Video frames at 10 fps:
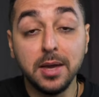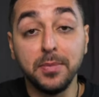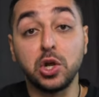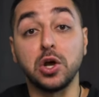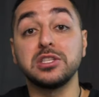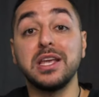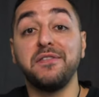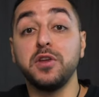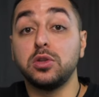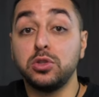Because
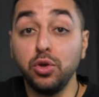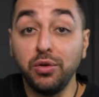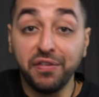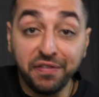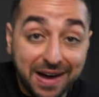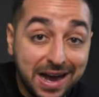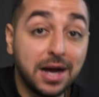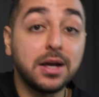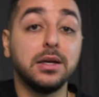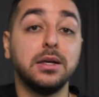if you're too
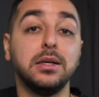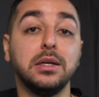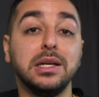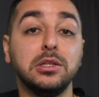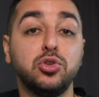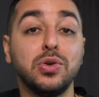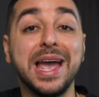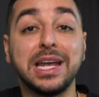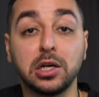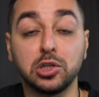far into
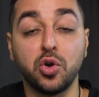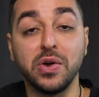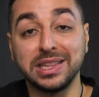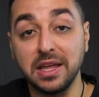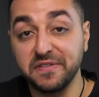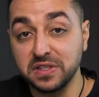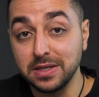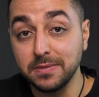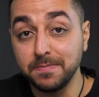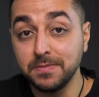a caloric
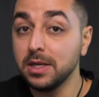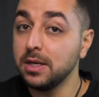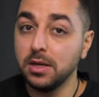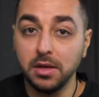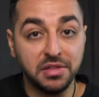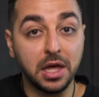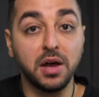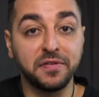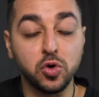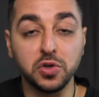deficit, then
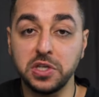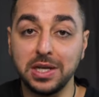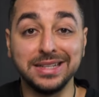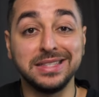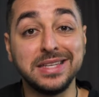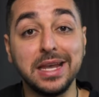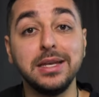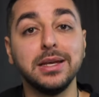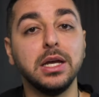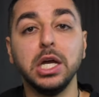of course you can
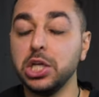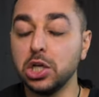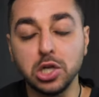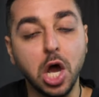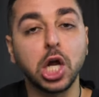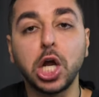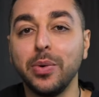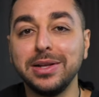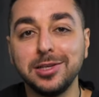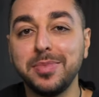see you're not
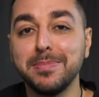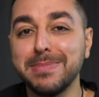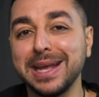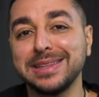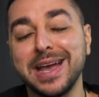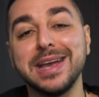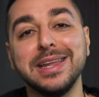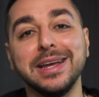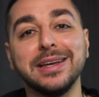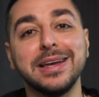going to be
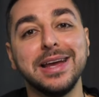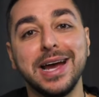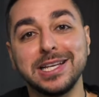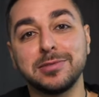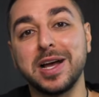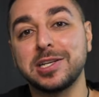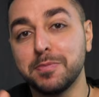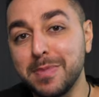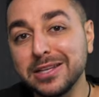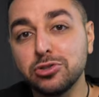maintaining as much
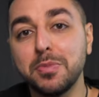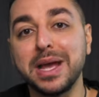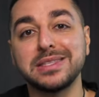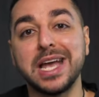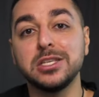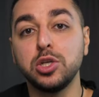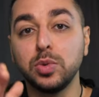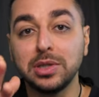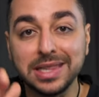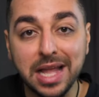muscle mass as you
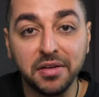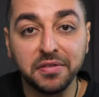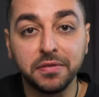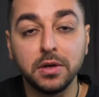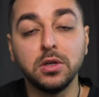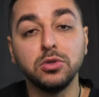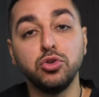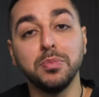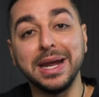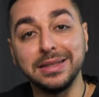would love
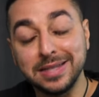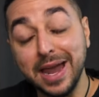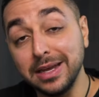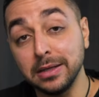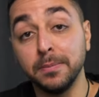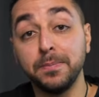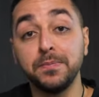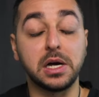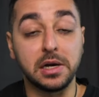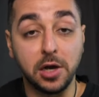to maintain.
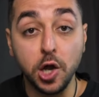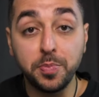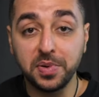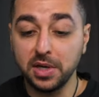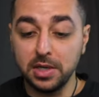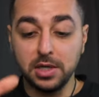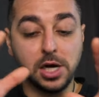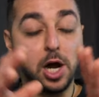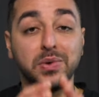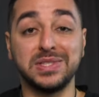I hope
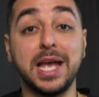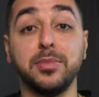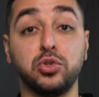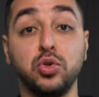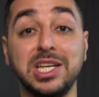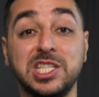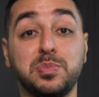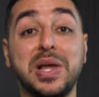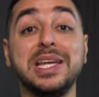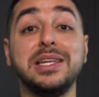I was able to
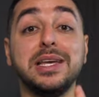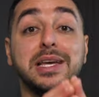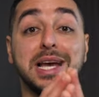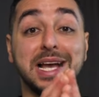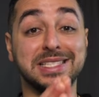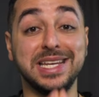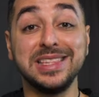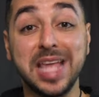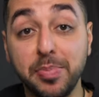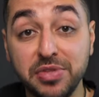explain as
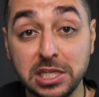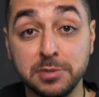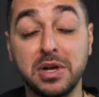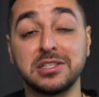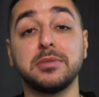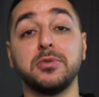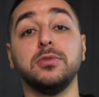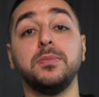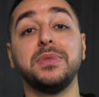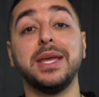in depth as
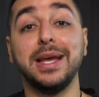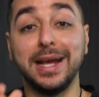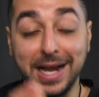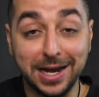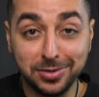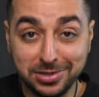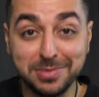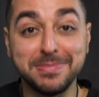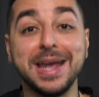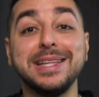possible how
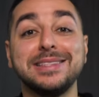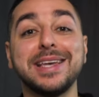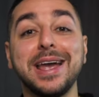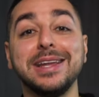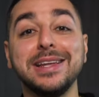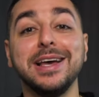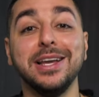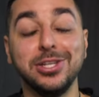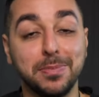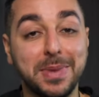to maintain
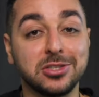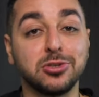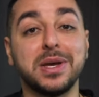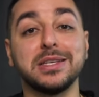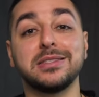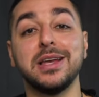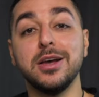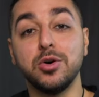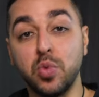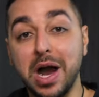your muscle mass
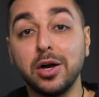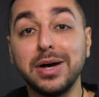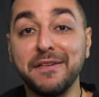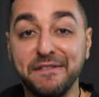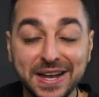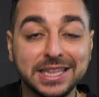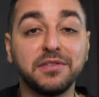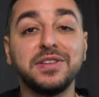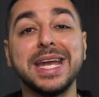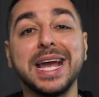while
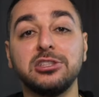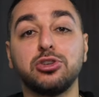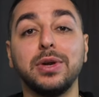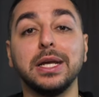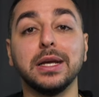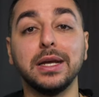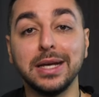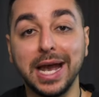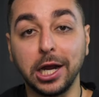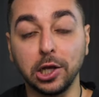effectively entering
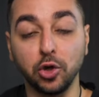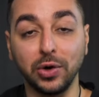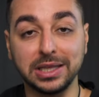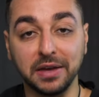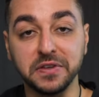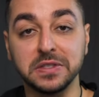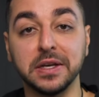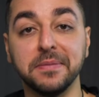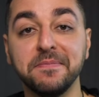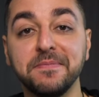a caloric
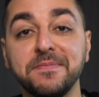deficit.